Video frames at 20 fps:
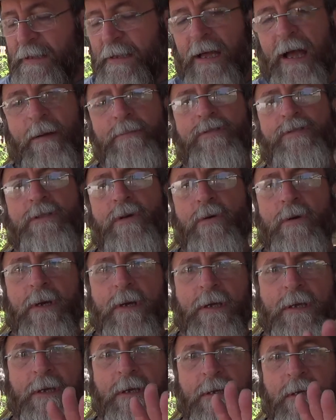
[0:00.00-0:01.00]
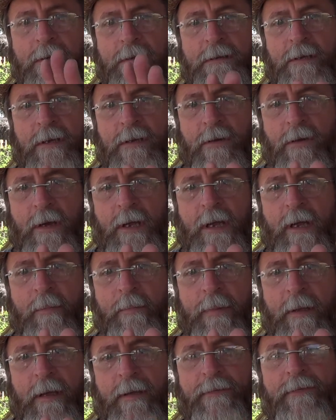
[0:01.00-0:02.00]
I'm still going to continue to
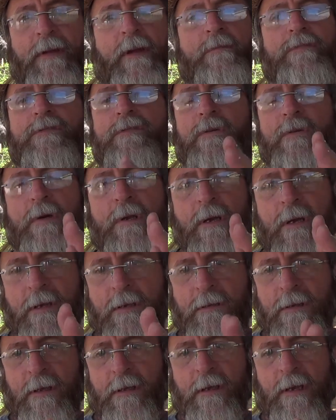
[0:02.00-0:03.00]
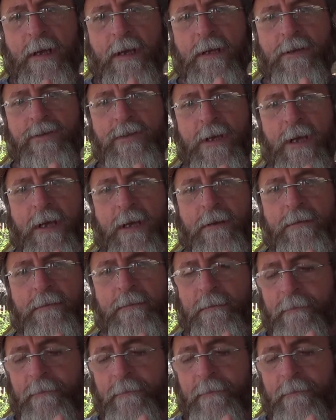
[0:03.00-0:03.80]
eat beef and I'm still going to continue to eat chicken.